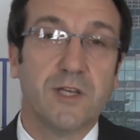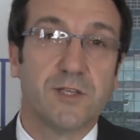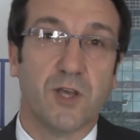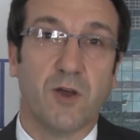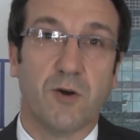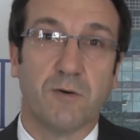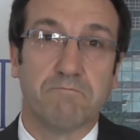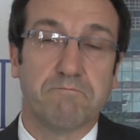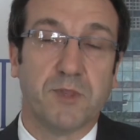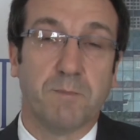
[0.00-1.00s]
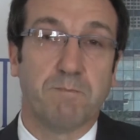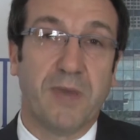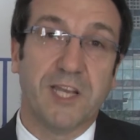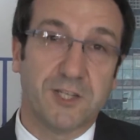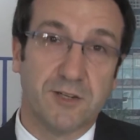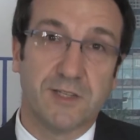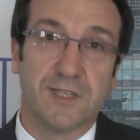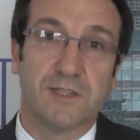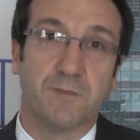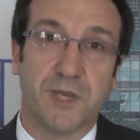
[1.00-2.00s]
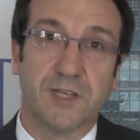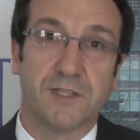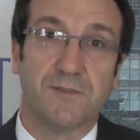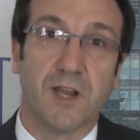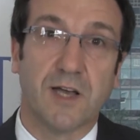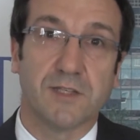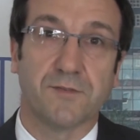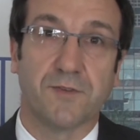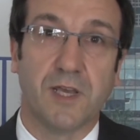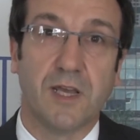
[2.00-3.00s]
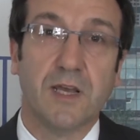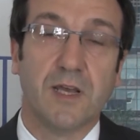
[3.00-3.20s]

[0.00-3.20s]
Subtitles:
So the patience is the biggest philosophy,